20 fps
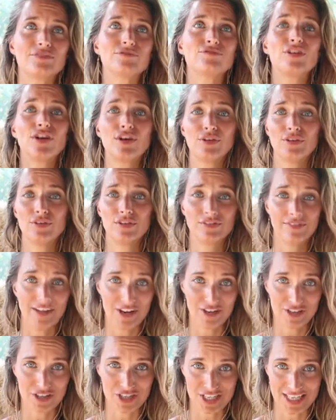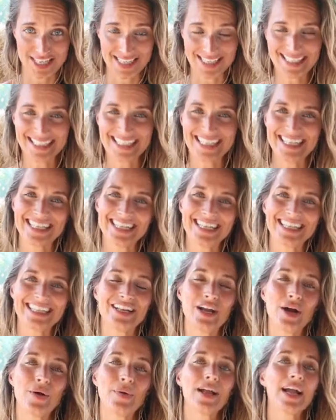road of energy
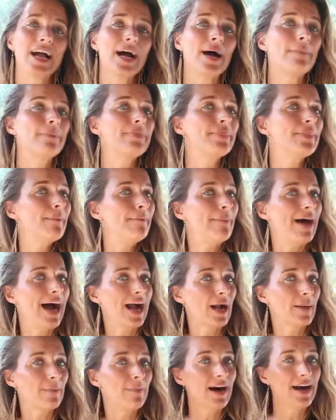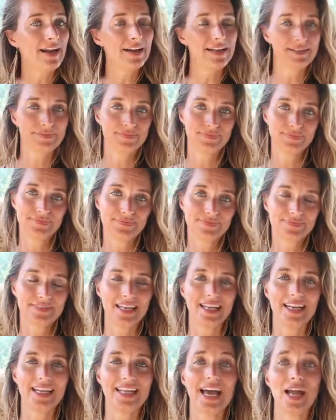going up the back body.
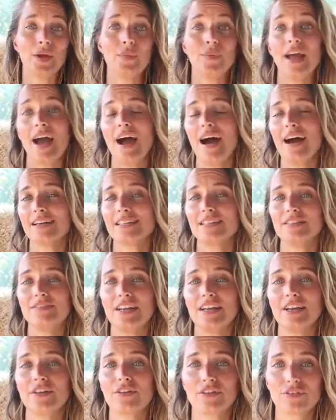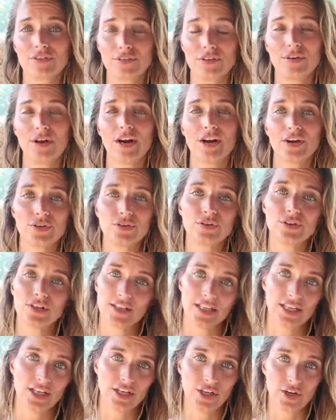And again, we activate it through our
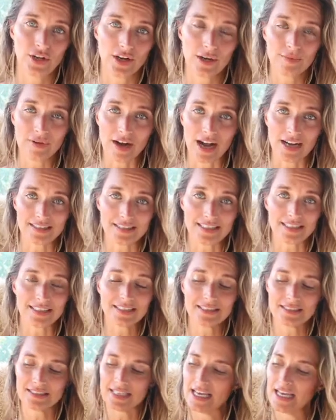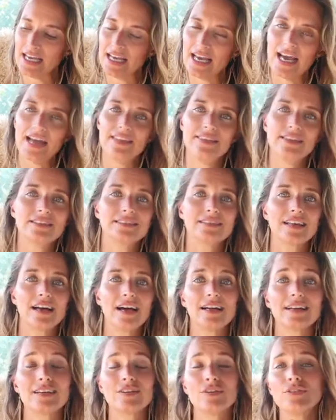Kundalini yoga practice. And this
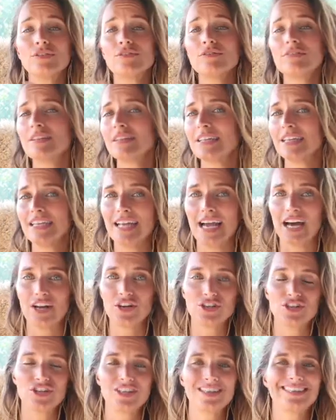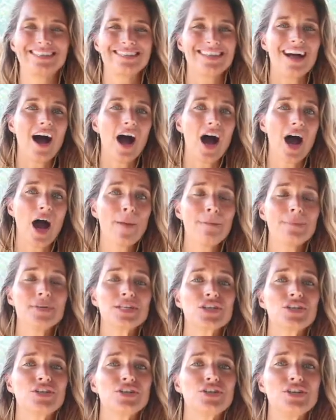Kundalini energy, this
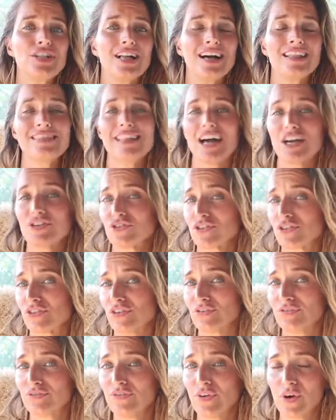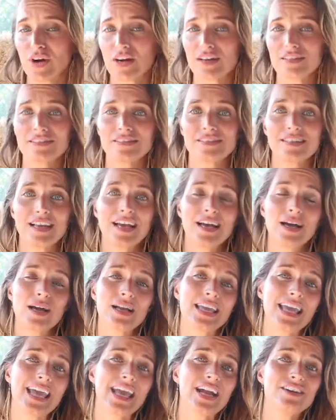optical electrical force,
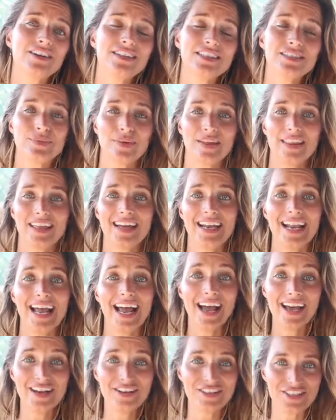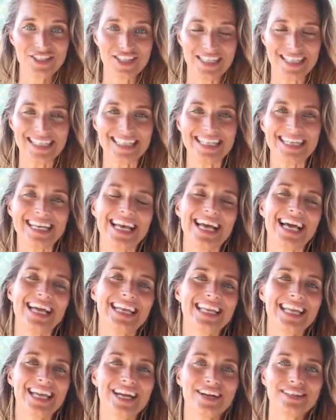carries with it energy,
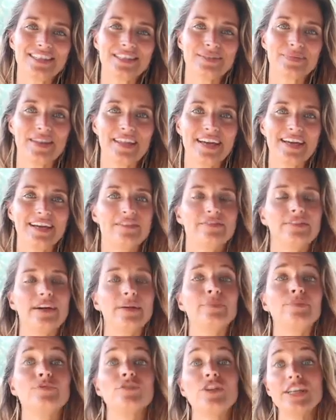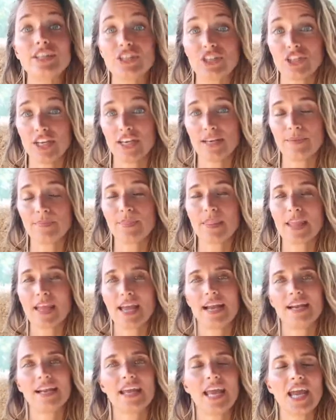and carries with it vibration,
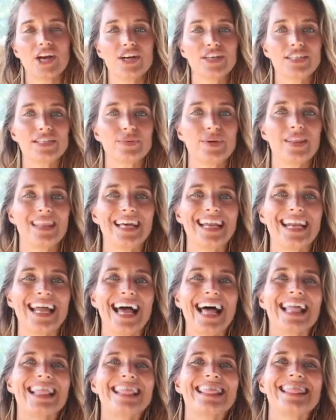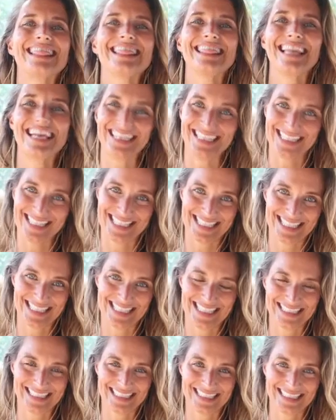and carries with it
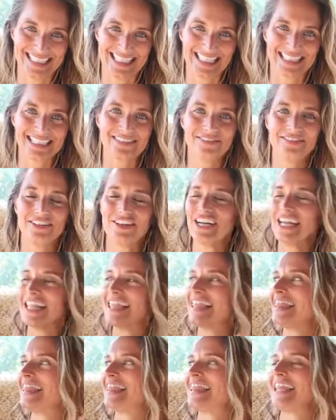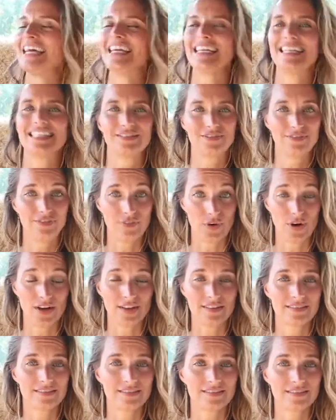light. It's a very light
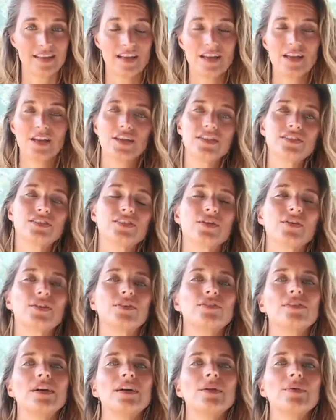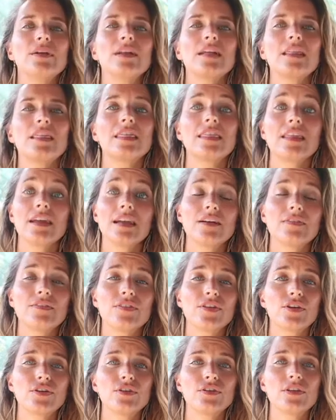force. So a great way to think of
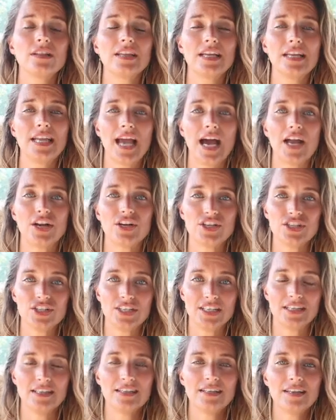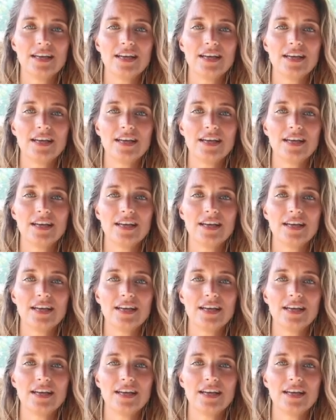the Kundalini energy